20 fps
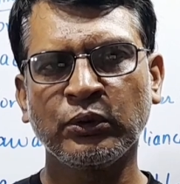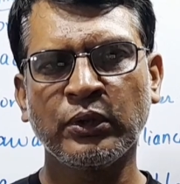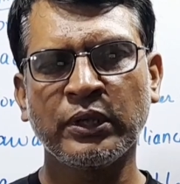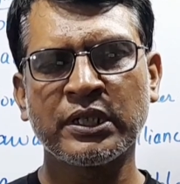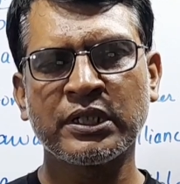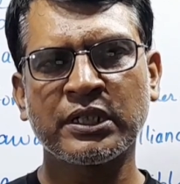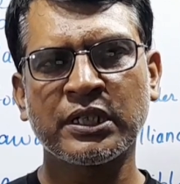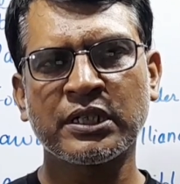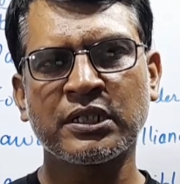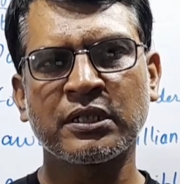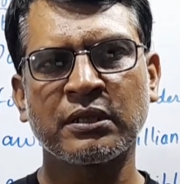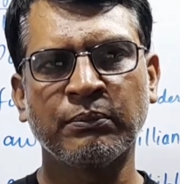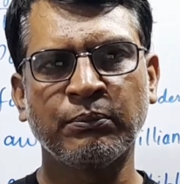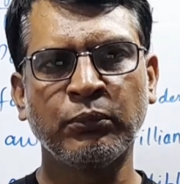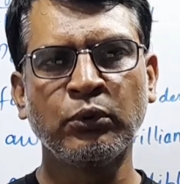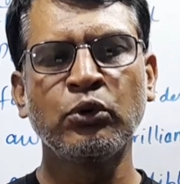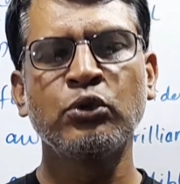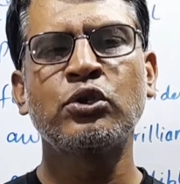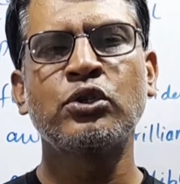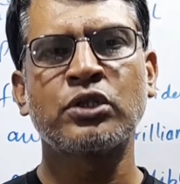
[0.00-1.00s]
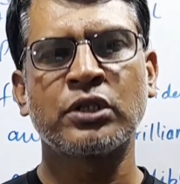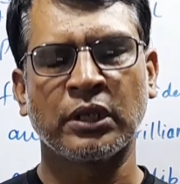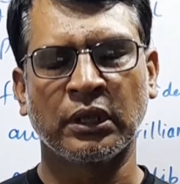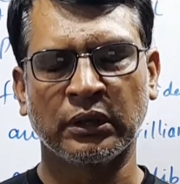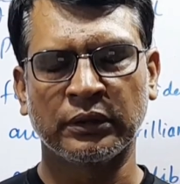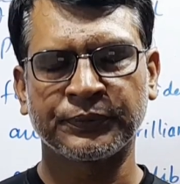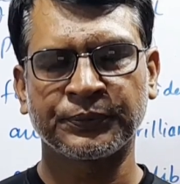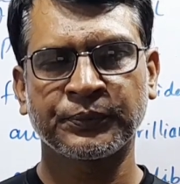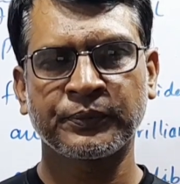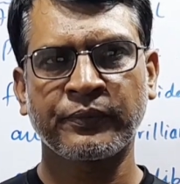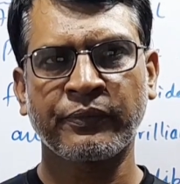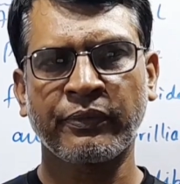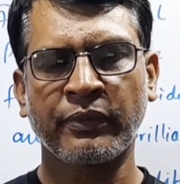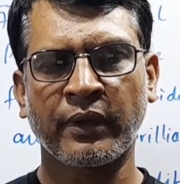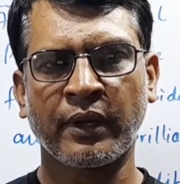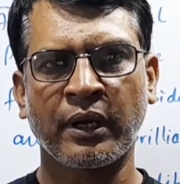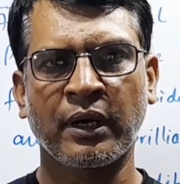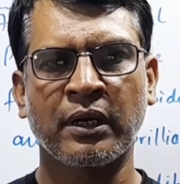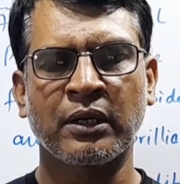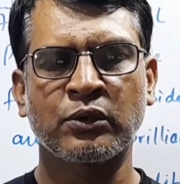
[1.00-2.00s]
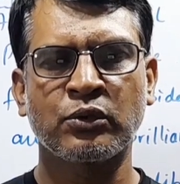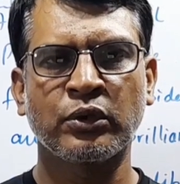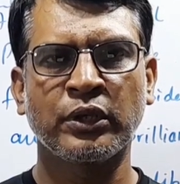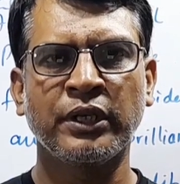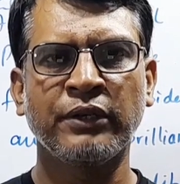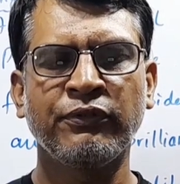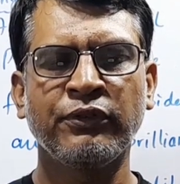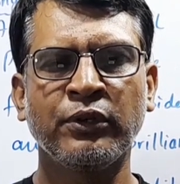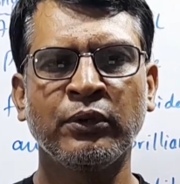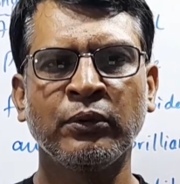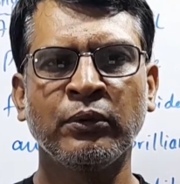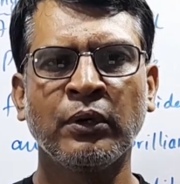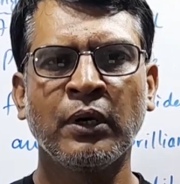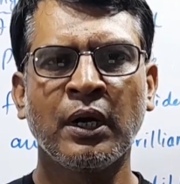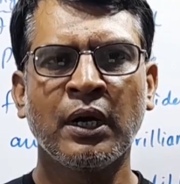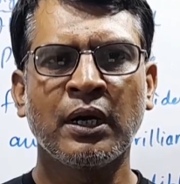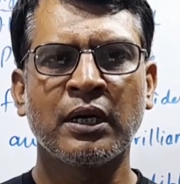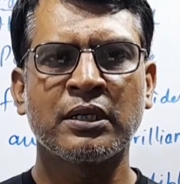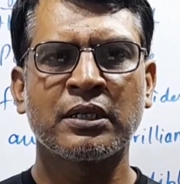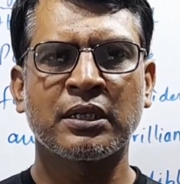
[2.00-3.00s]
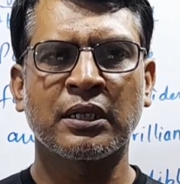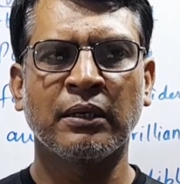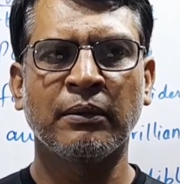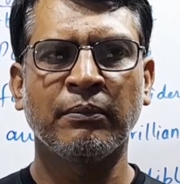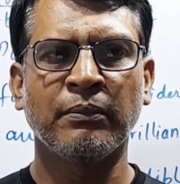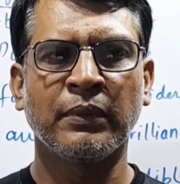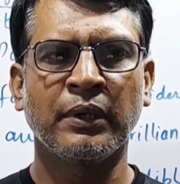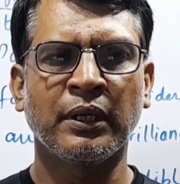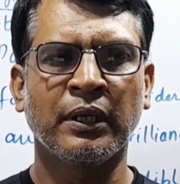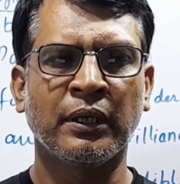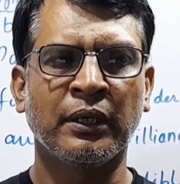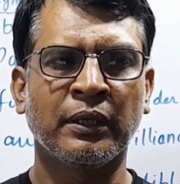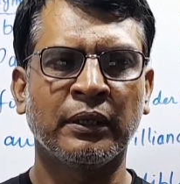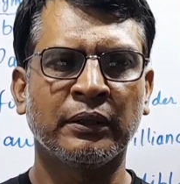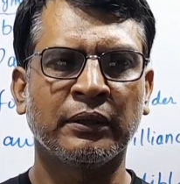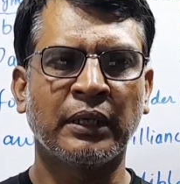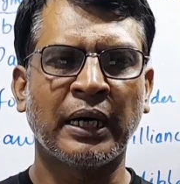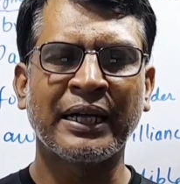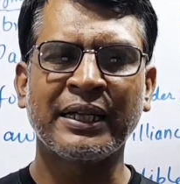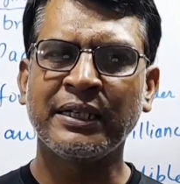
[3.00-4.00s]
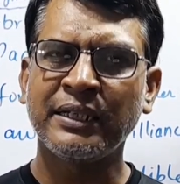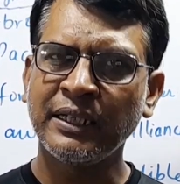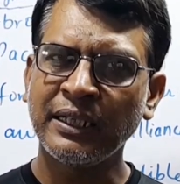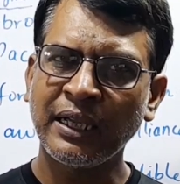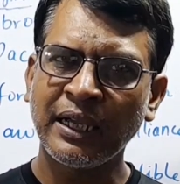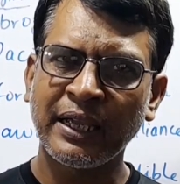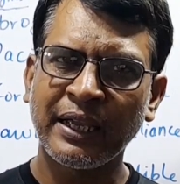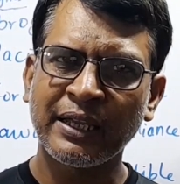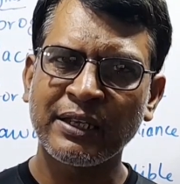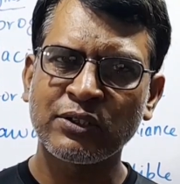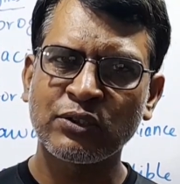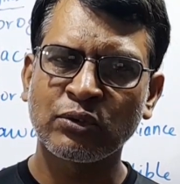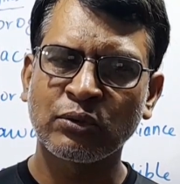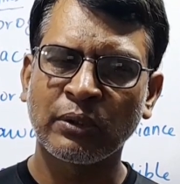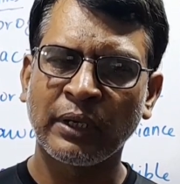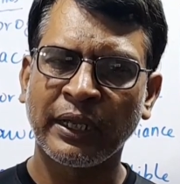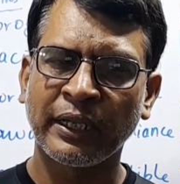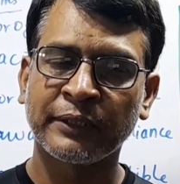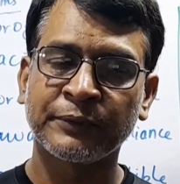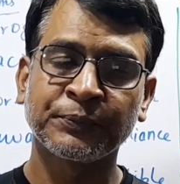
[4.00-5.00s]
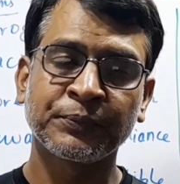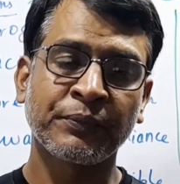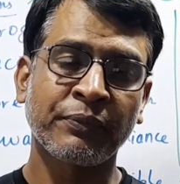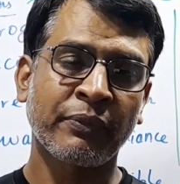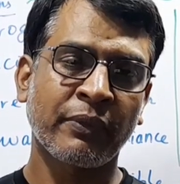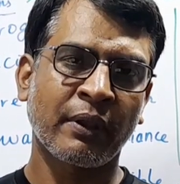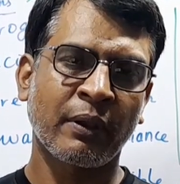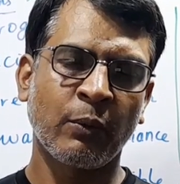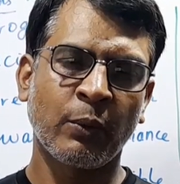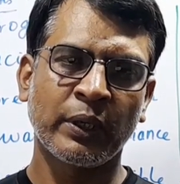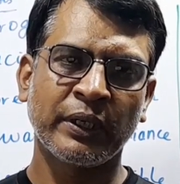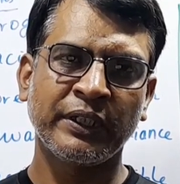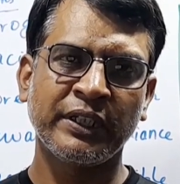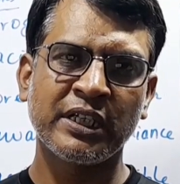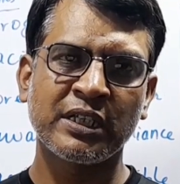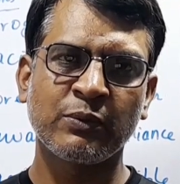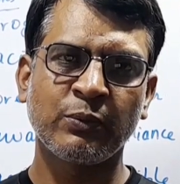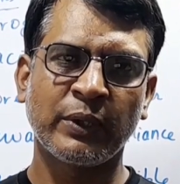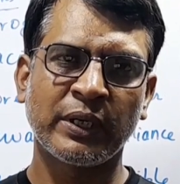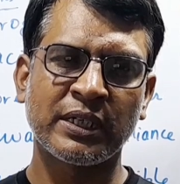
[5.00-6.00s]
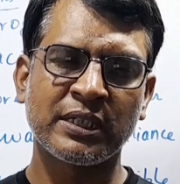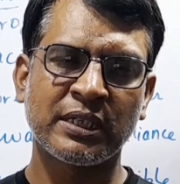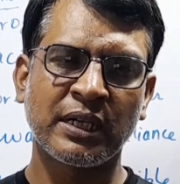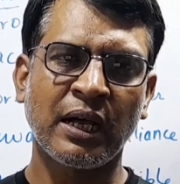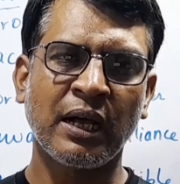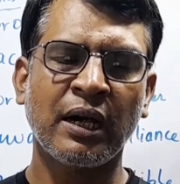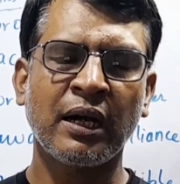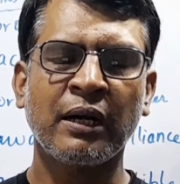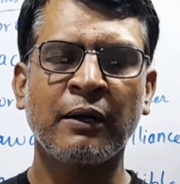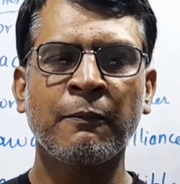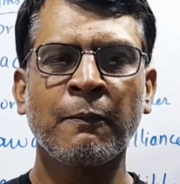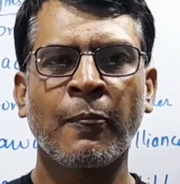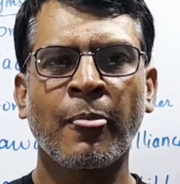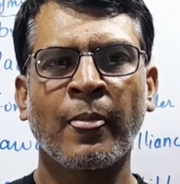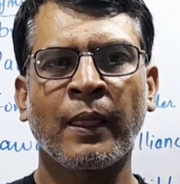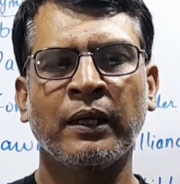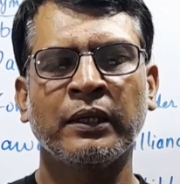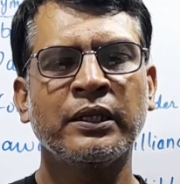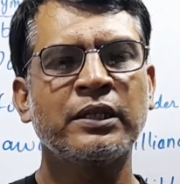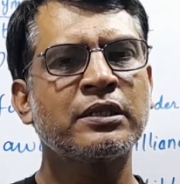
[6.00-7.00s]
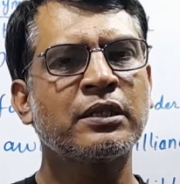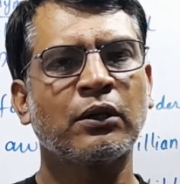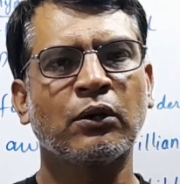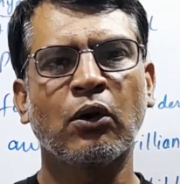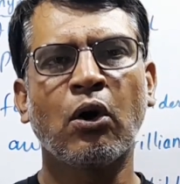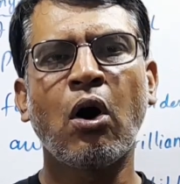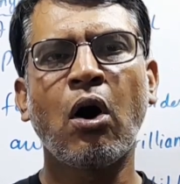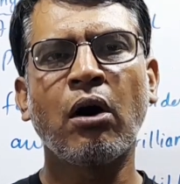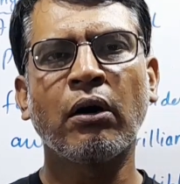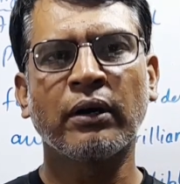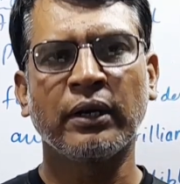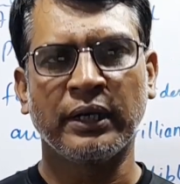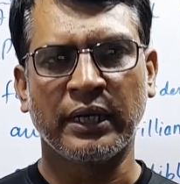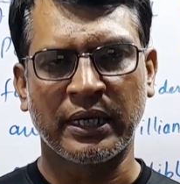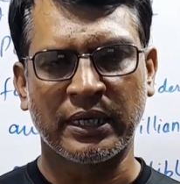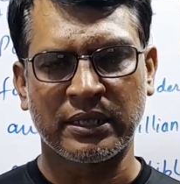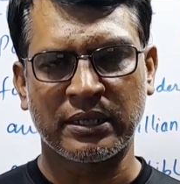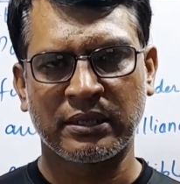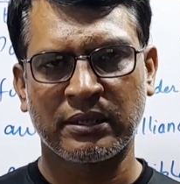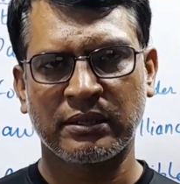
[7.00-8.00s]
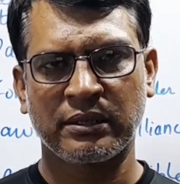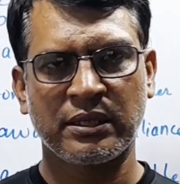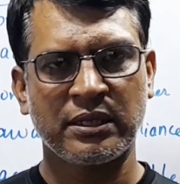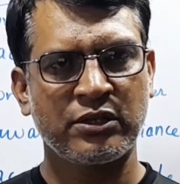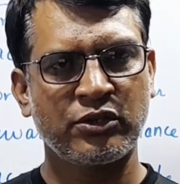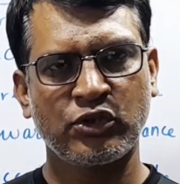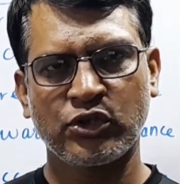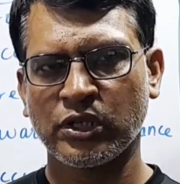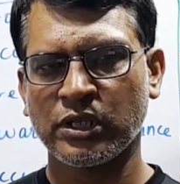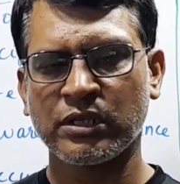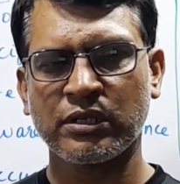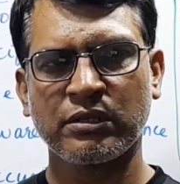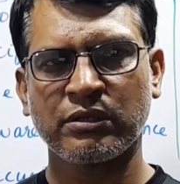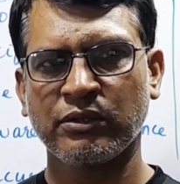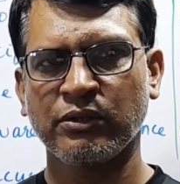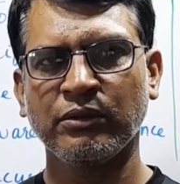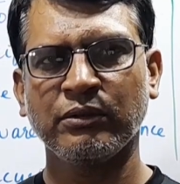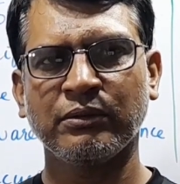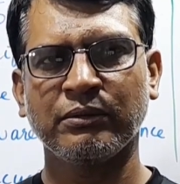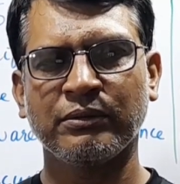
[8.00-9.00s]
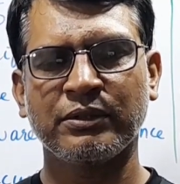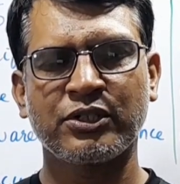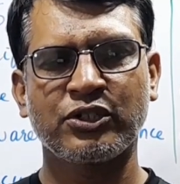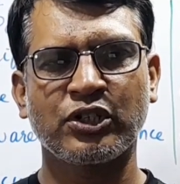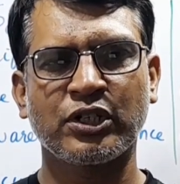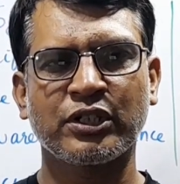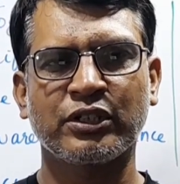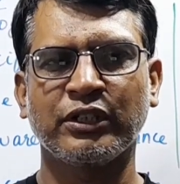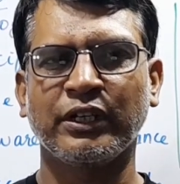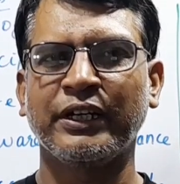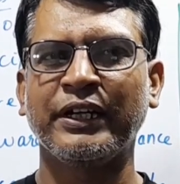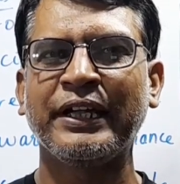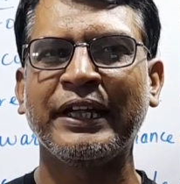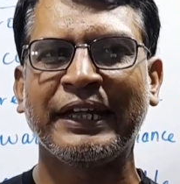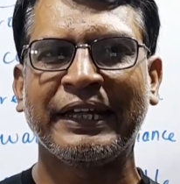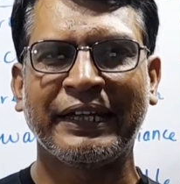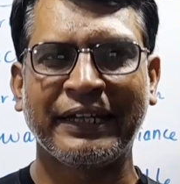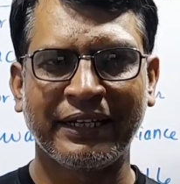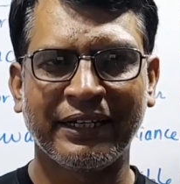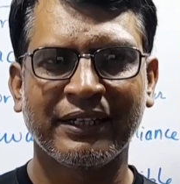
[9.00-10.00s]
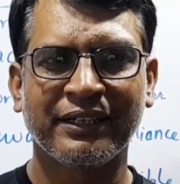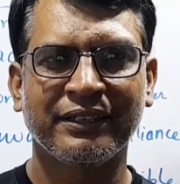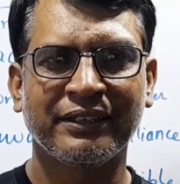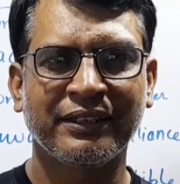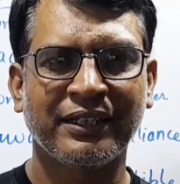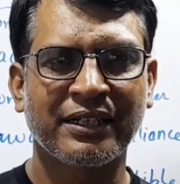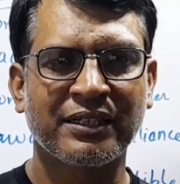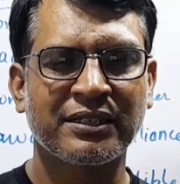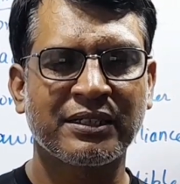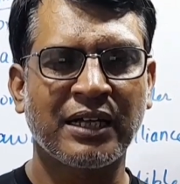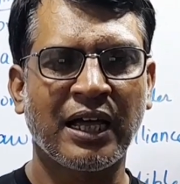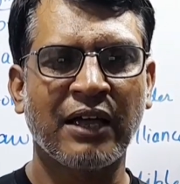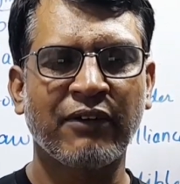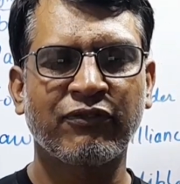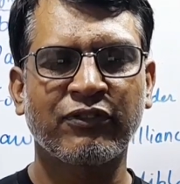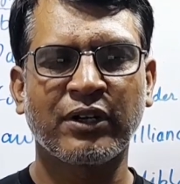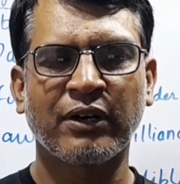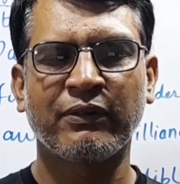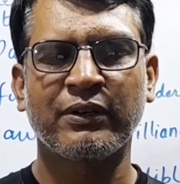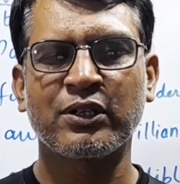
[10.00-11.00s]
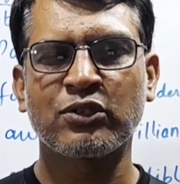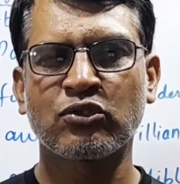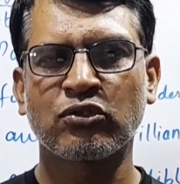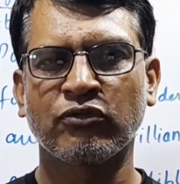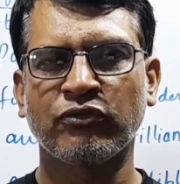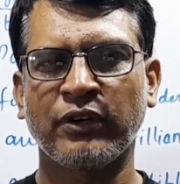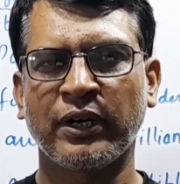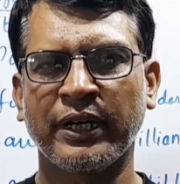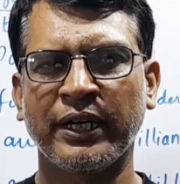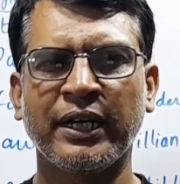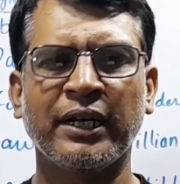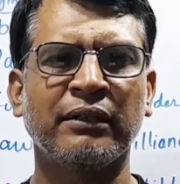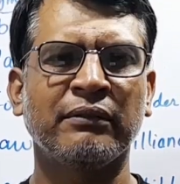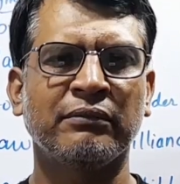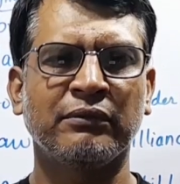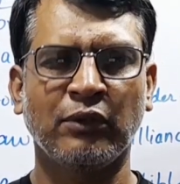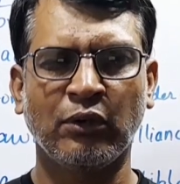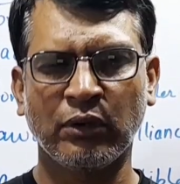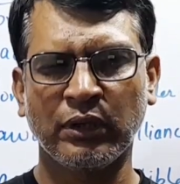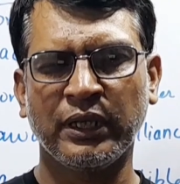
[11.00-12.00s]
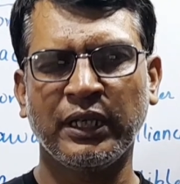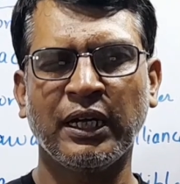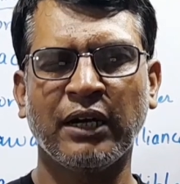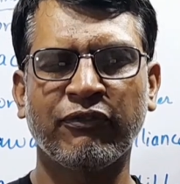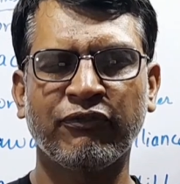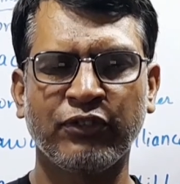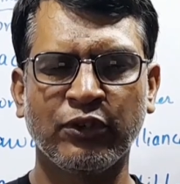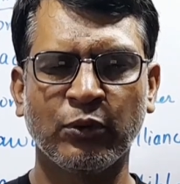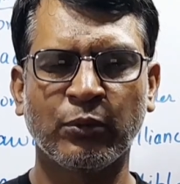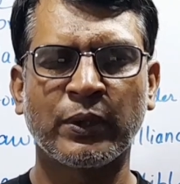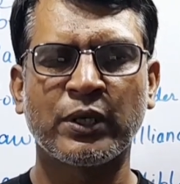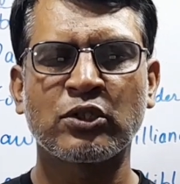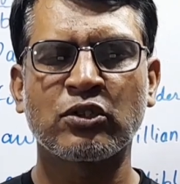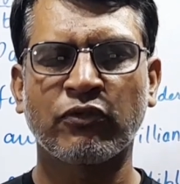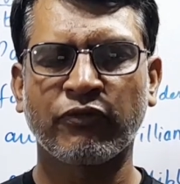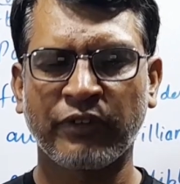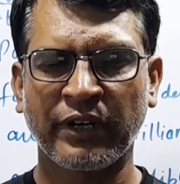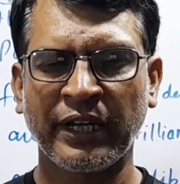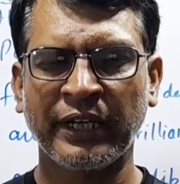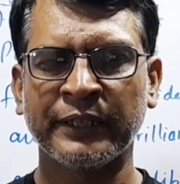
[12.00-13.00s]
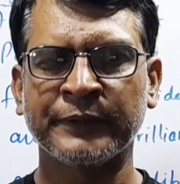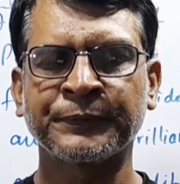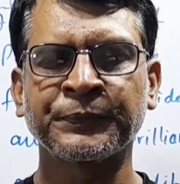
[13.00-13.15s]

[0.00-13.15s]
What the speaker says: just a booster to give you some idea as to like what these words are. There's a long list. It's just it's just the A that I've covered so far, and only a few words of A.